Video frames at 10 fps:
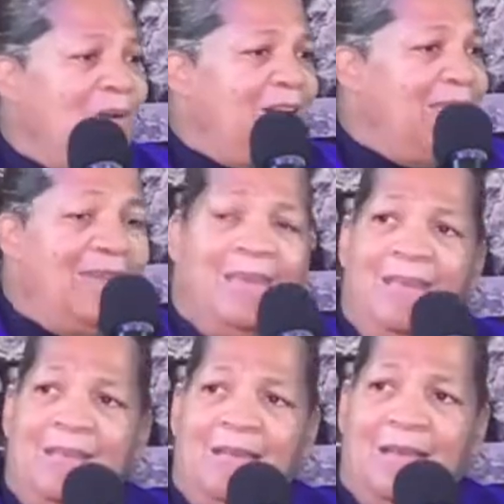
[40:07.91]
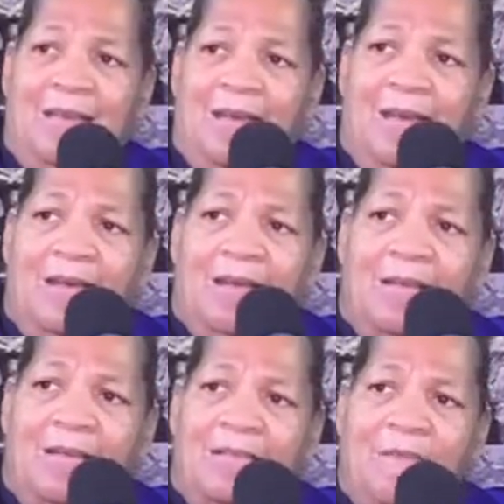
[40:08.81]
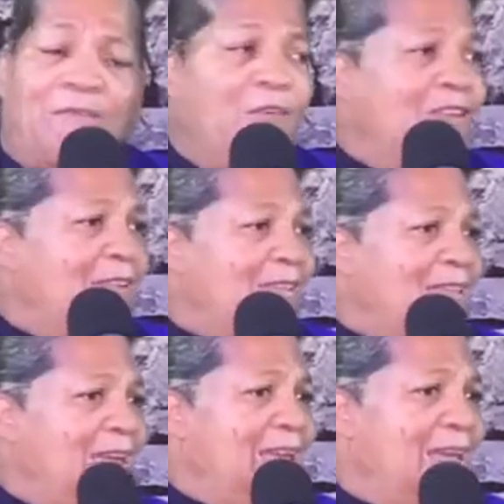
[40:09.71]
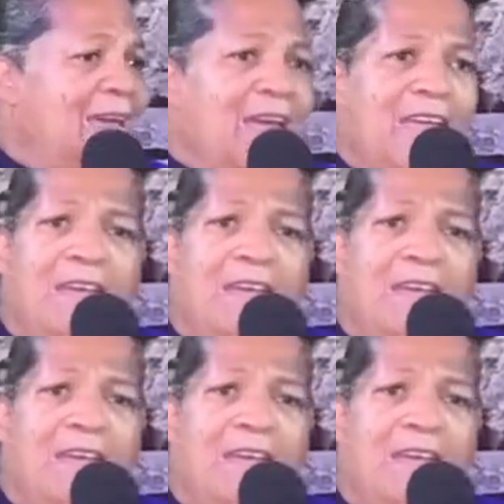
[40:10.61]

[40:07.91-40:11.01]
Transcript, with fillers: will eat the fruit of the land yes.